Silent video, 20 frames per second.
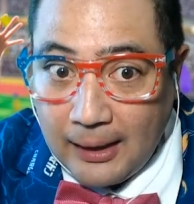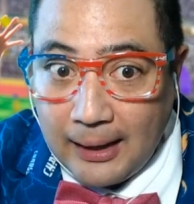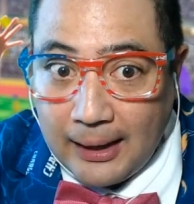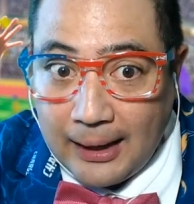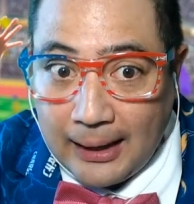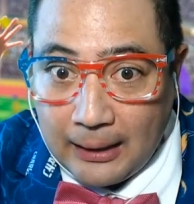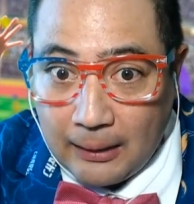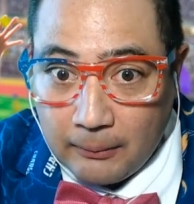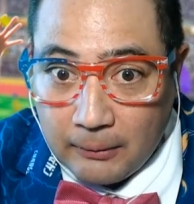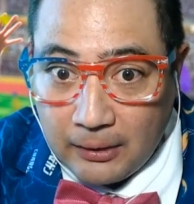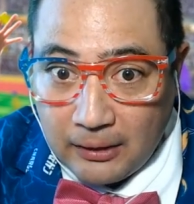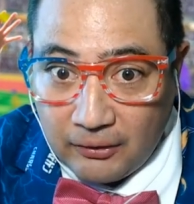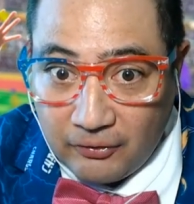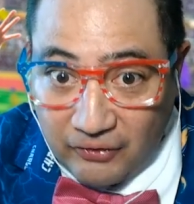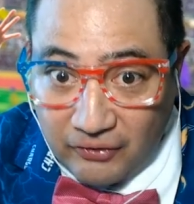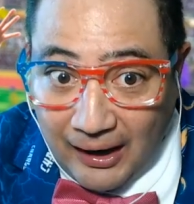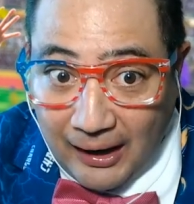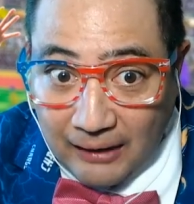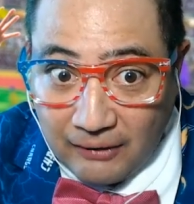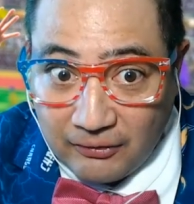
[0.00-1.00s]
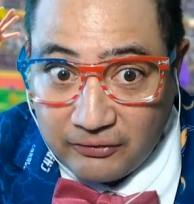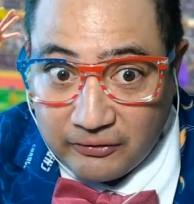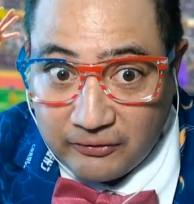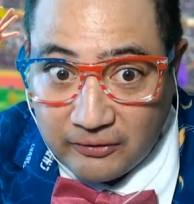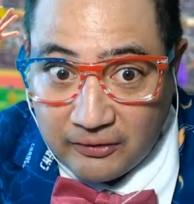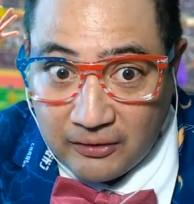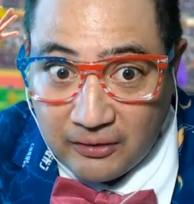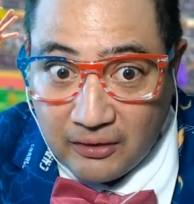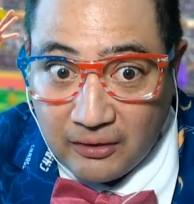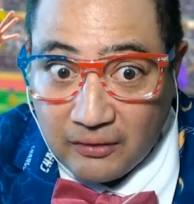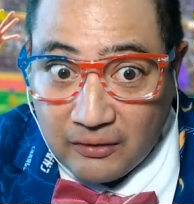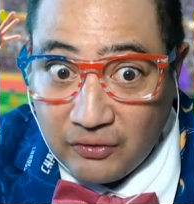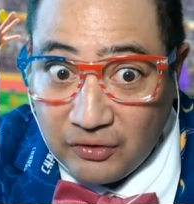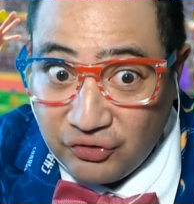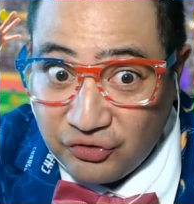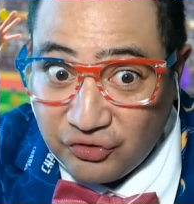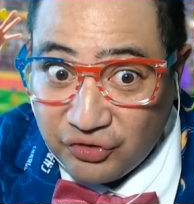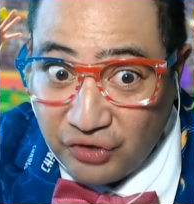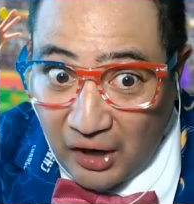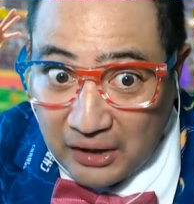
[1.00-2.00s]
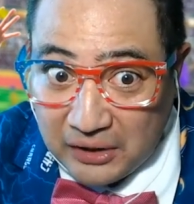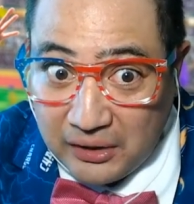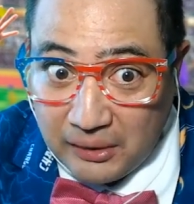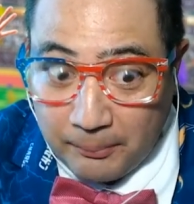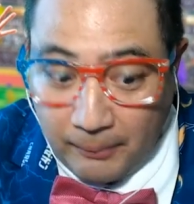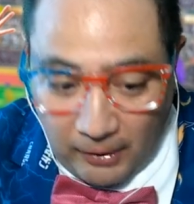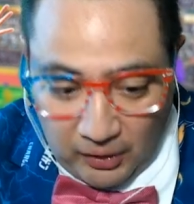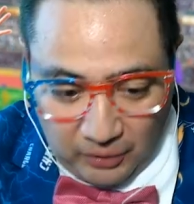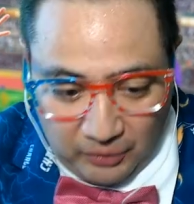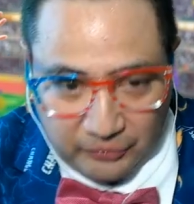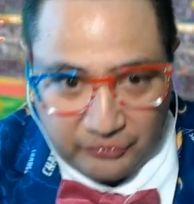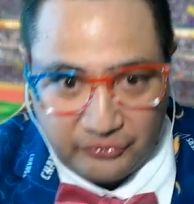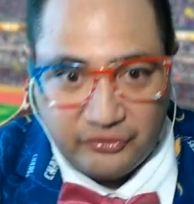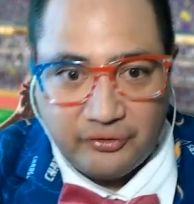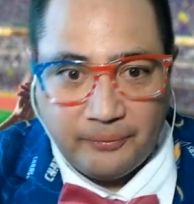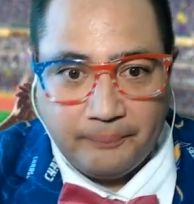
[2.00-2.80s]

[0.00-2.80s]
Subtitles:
and I'm going to taste these chocolate balls.